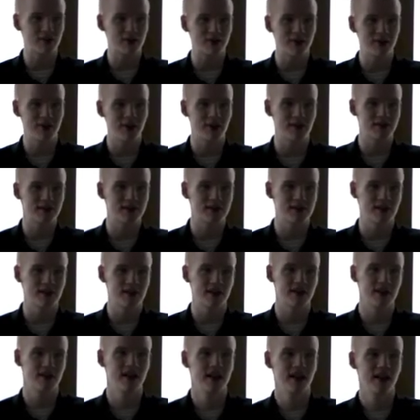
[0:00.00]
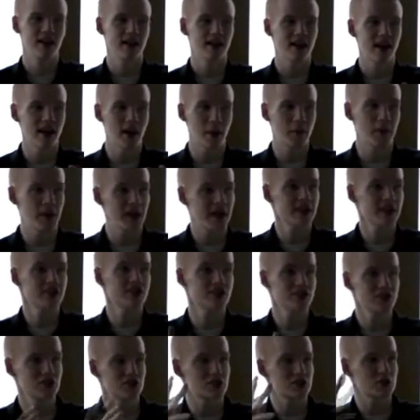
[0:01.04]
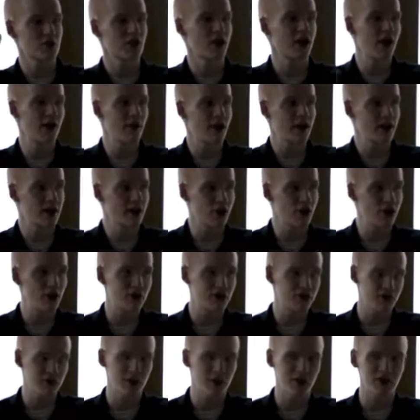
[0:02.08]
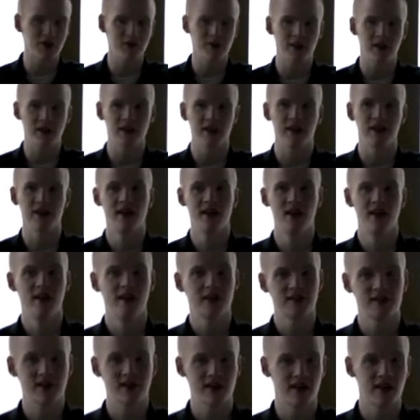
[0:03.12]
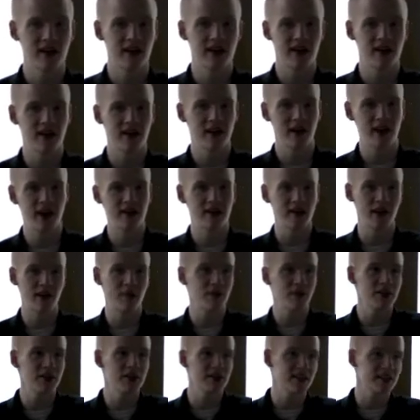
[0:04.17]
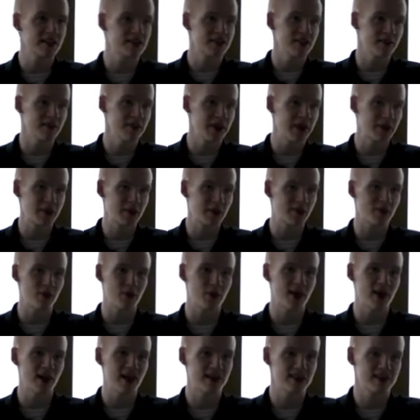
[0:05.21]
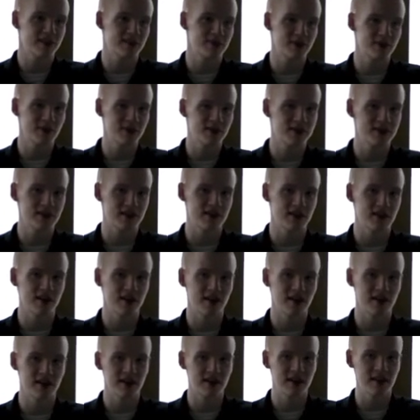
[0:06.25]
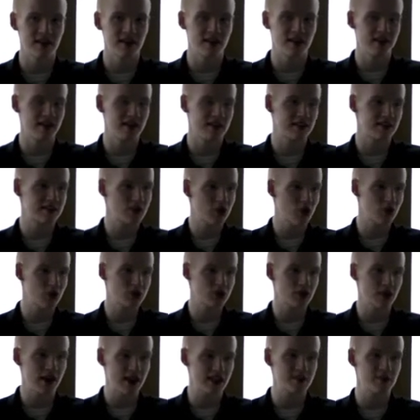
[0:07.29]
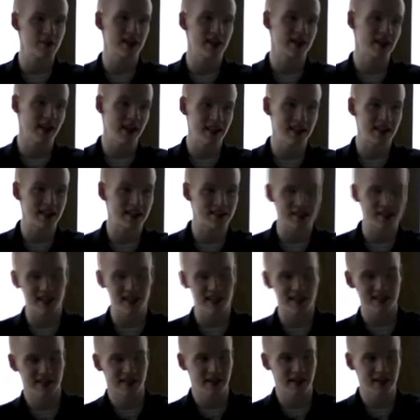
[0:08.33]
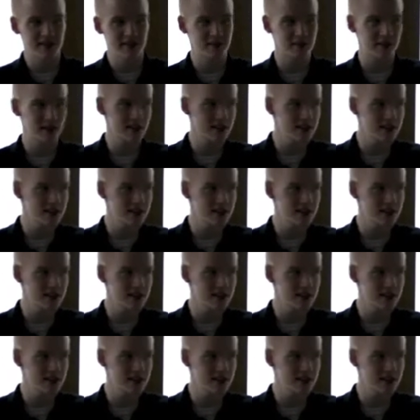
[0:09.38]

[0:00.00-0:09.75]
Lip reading: freedom to kind of pick and choose where I want to go for the most part. So I really think it's going to make me a more positive person in the social aspect and the education aspect.